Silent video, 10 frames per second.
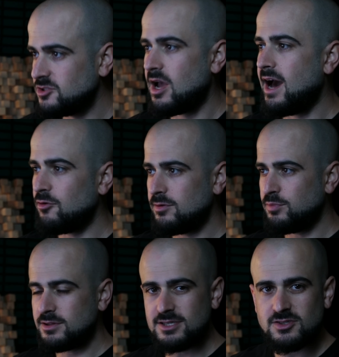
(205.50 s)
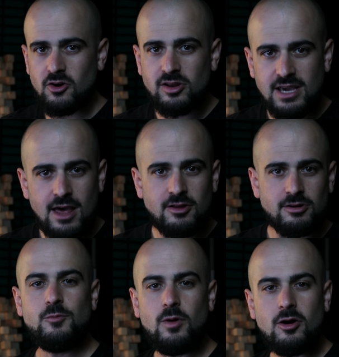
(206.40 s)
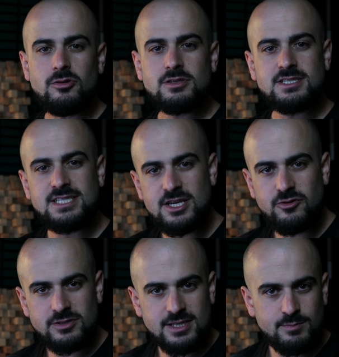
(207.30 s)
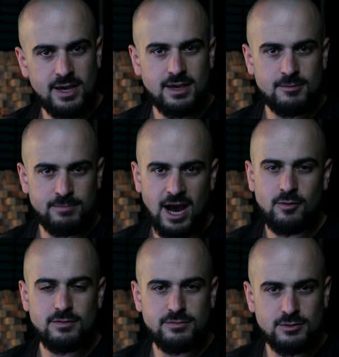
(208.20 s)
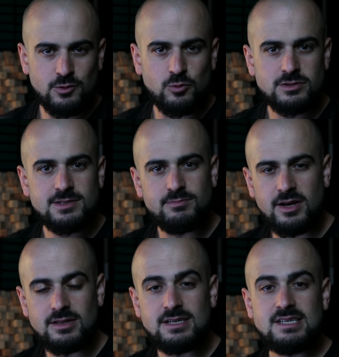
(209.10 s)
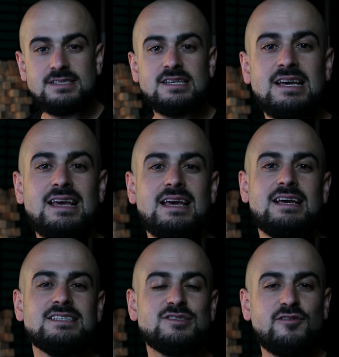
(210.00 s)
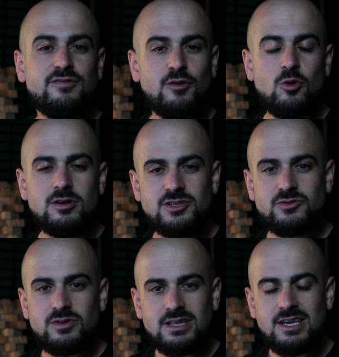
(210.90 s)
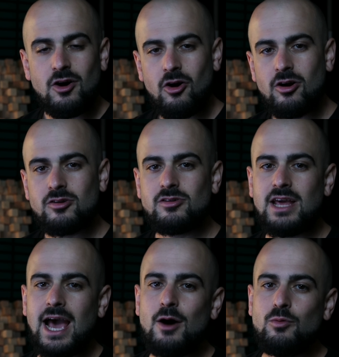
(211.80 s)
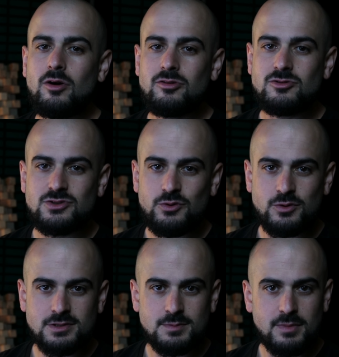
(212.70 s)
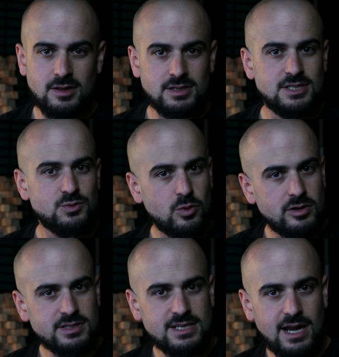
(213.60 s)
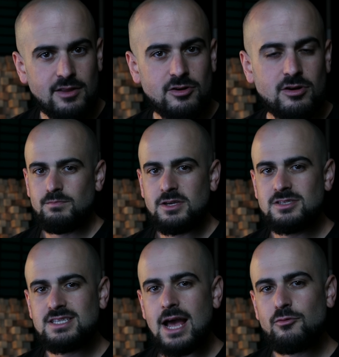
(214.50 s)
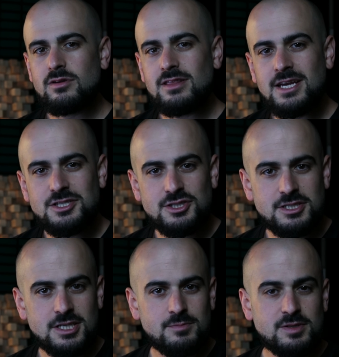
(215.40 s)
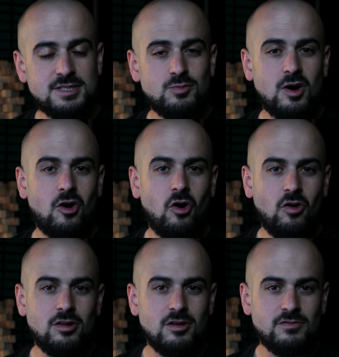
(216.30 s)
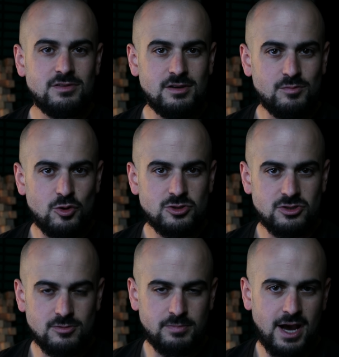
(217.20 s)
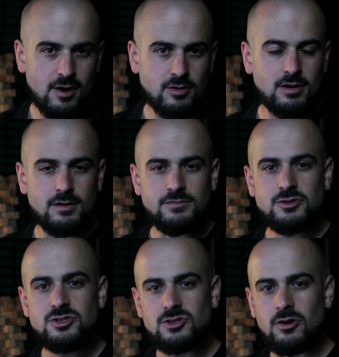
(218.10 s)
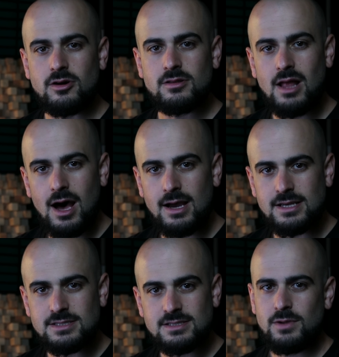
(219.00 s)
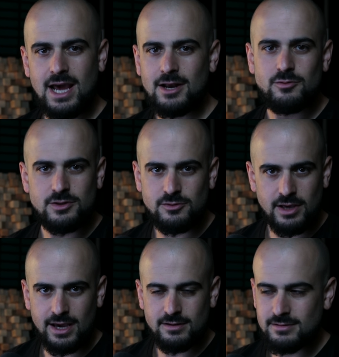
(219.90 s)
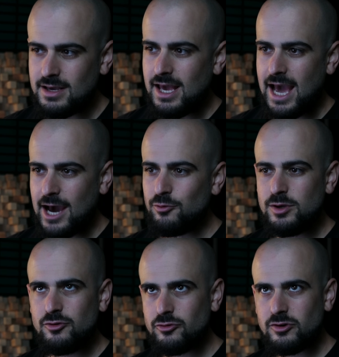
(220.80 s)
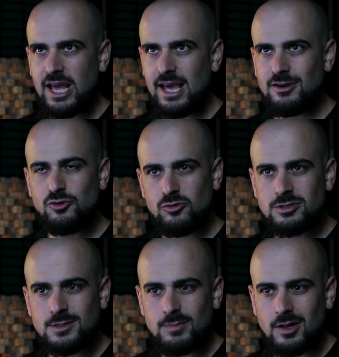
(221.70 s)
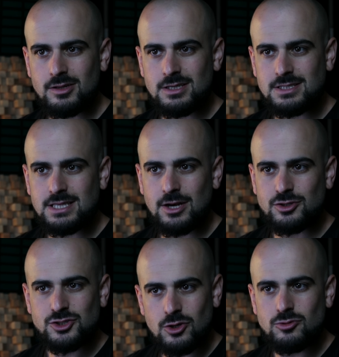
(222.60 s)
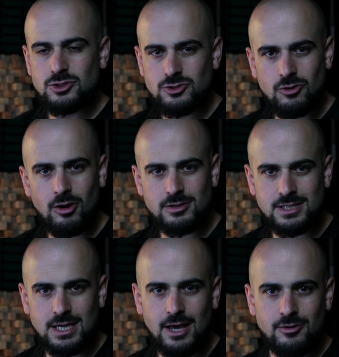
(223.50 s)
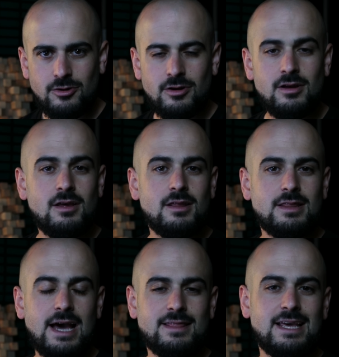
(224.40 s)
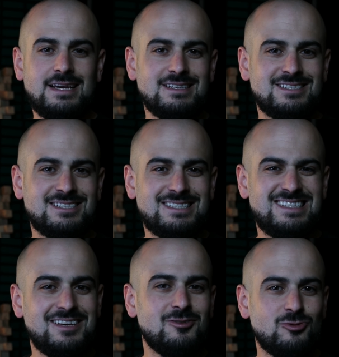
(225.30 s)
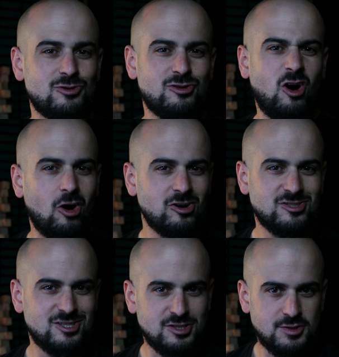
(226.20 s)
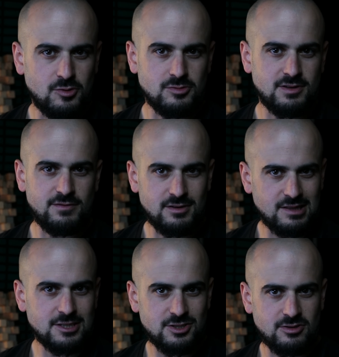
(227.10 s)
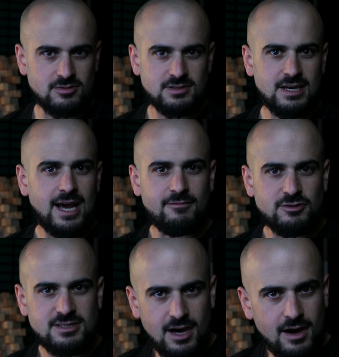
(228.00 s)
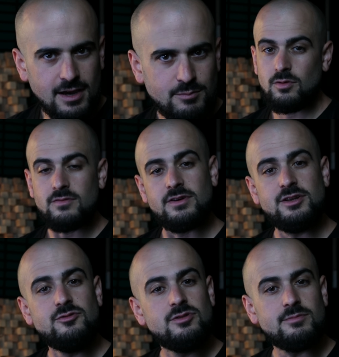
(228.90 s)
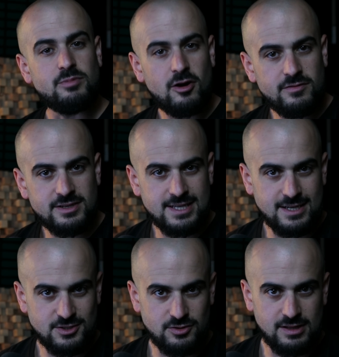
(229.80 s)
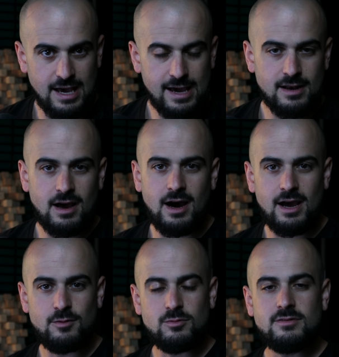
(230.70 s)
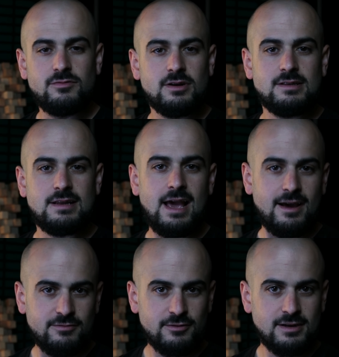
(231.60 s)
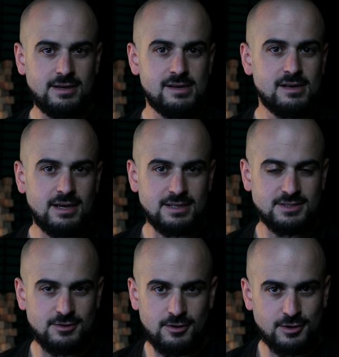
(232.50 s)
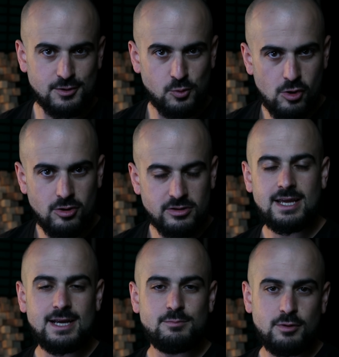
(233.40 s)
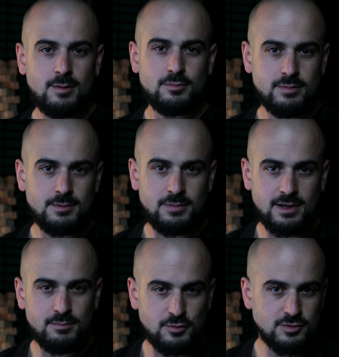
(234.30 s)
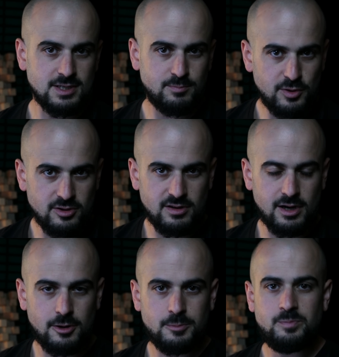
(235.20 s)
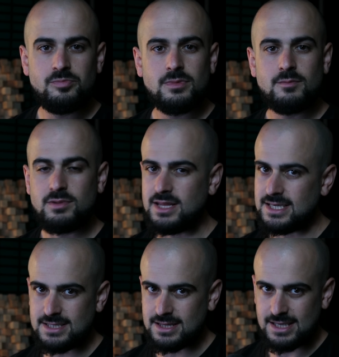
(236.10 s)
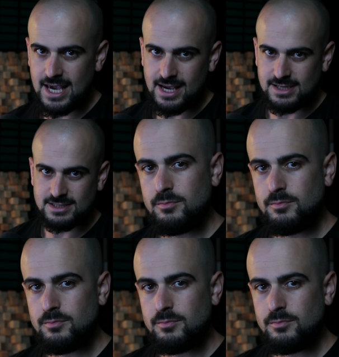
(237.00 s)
So how do we put this all together? Well, the secret to making powerful chords and melodies is to focus really hard on how well those chords and melodies work together, because that relationship is where all of the emotional power of your song lies. But how do we do that? How do we create chords and melodies that are so strong together that they steal the hearts and souls of your listeners every time? Well, if I knew the perfect answer to that, I would have written every hit song in the world, and I'd probably be a music billionaire. But that's not the case.